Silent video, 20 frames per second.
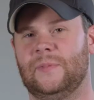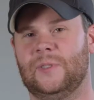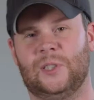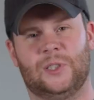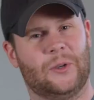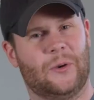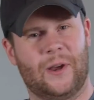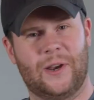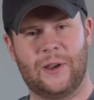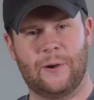
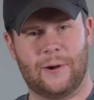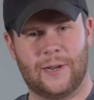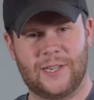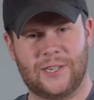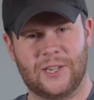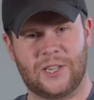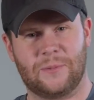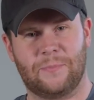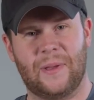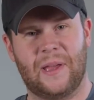So I know I
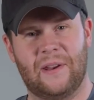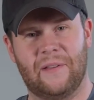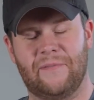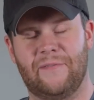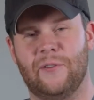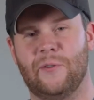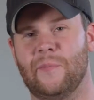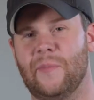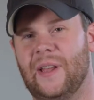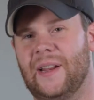just spent a
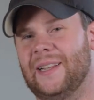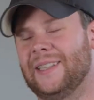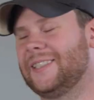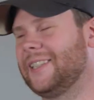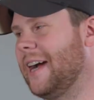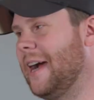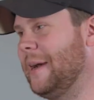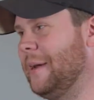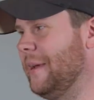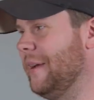few minutes
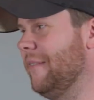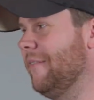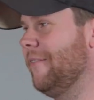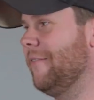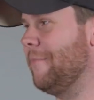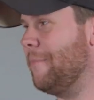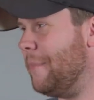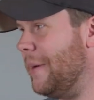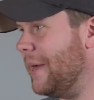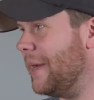kind
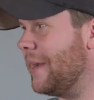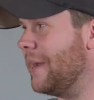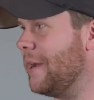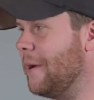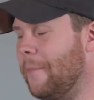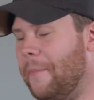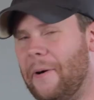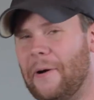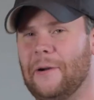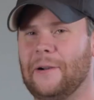of picking
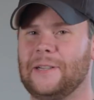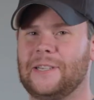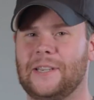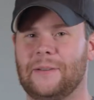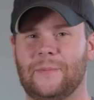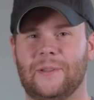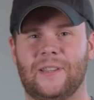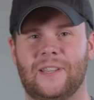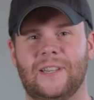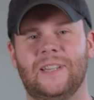apart
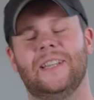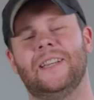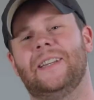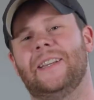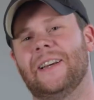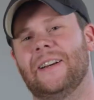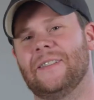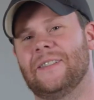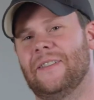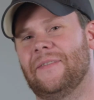some of the
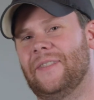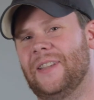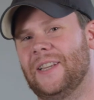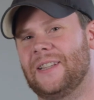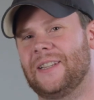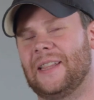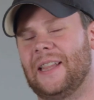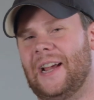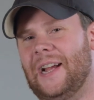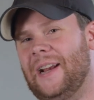details of
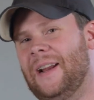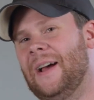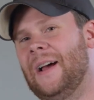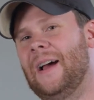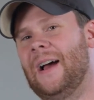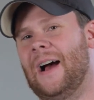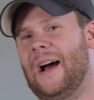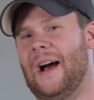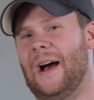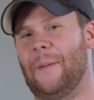this light,
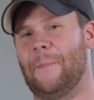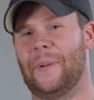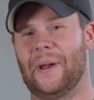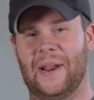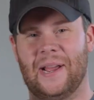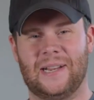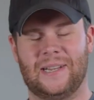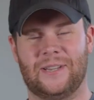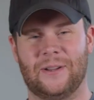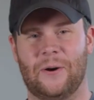but
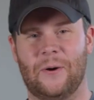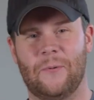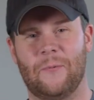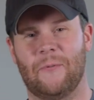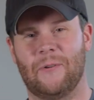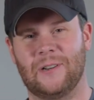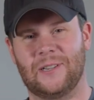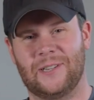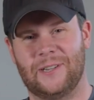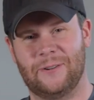I don't
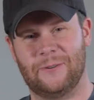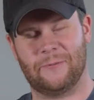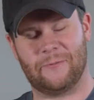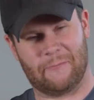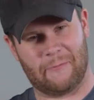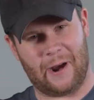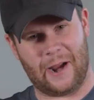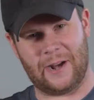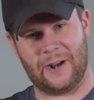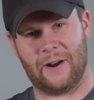want to
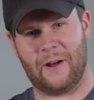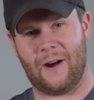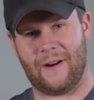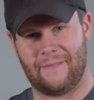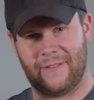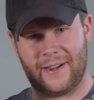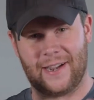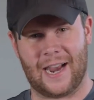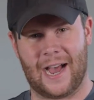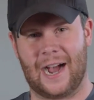write it off
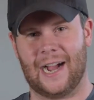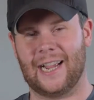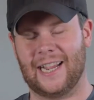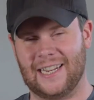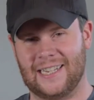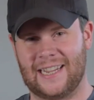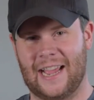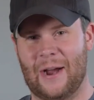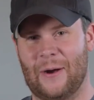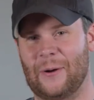and knock
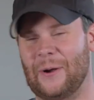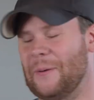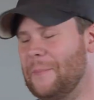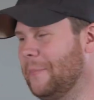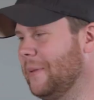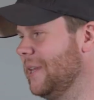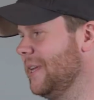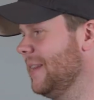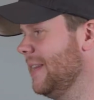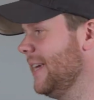it down
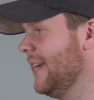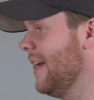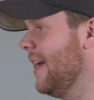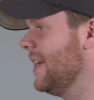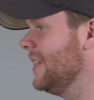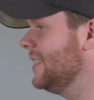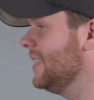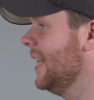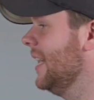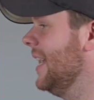completely,
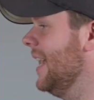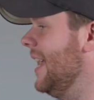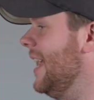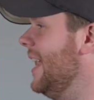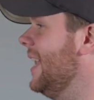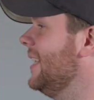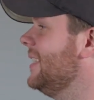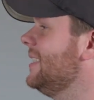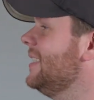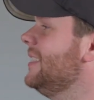guys.
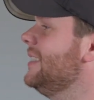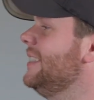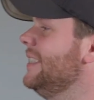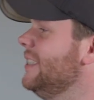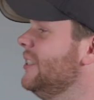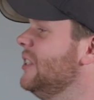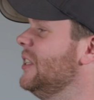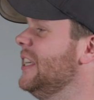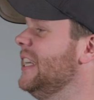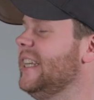It
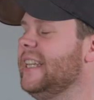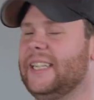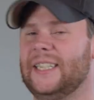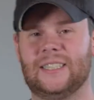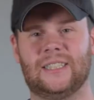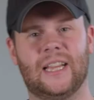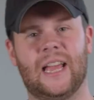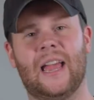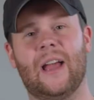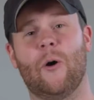still
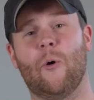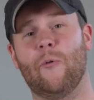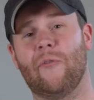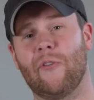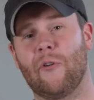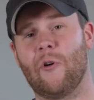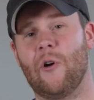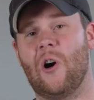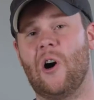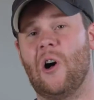is
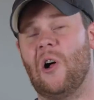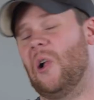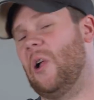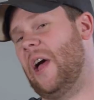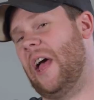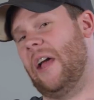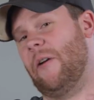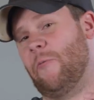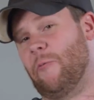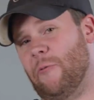overall
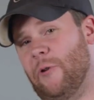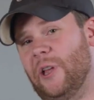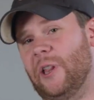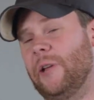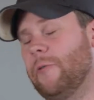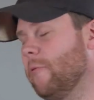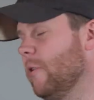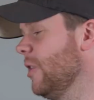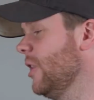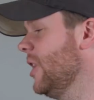a really,
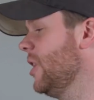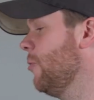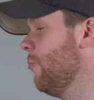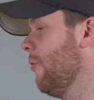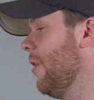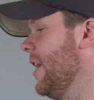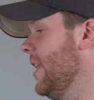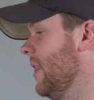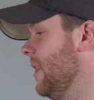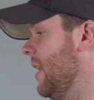really
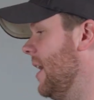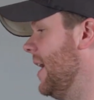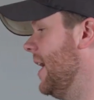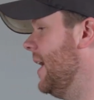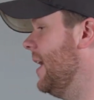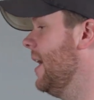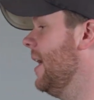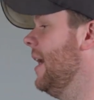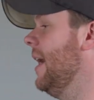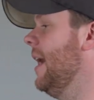great light.